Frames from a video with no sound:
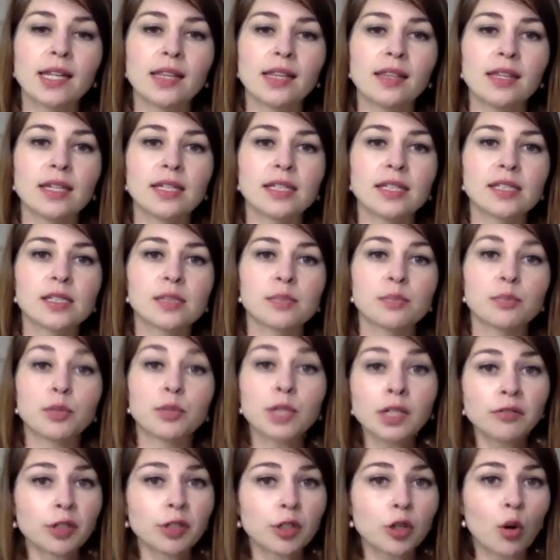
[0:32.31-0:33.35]
this
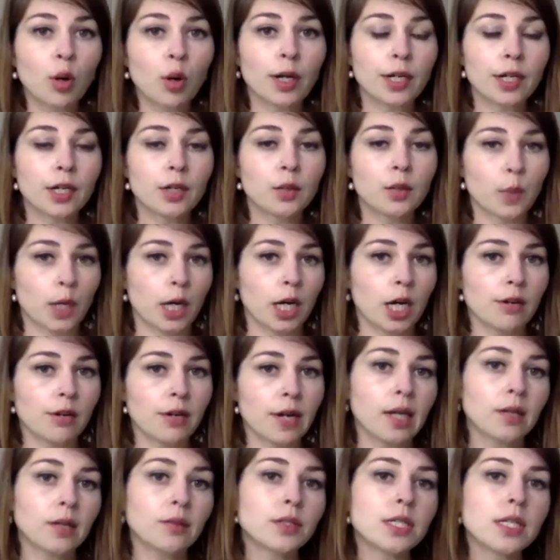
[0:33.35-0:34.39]
pre-recorded
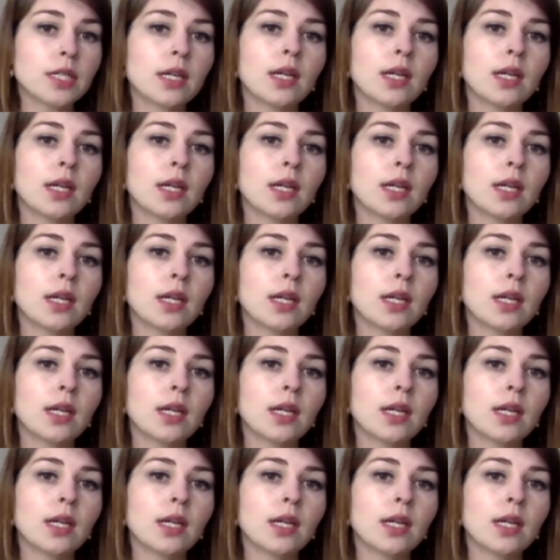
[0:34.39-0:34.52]
workaround.